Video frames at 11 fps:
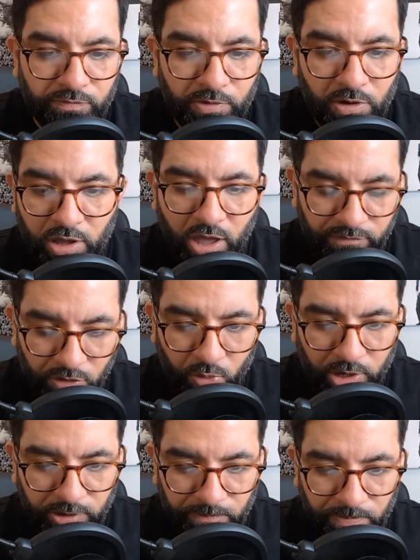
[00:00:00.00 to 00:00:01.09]
light
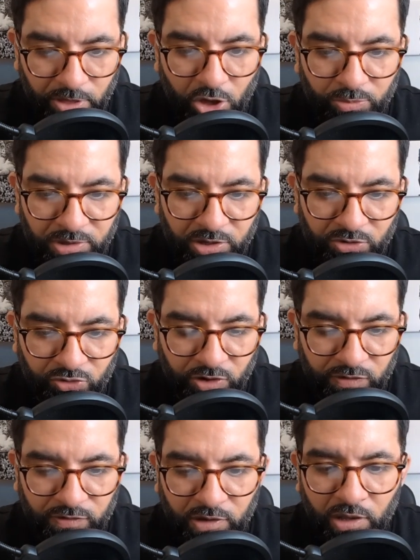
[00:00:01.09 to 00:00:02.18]
heavyweight. That'll be
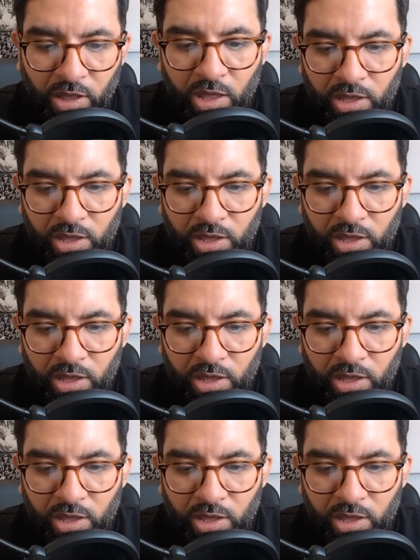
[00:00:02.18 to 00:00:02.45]
interesting.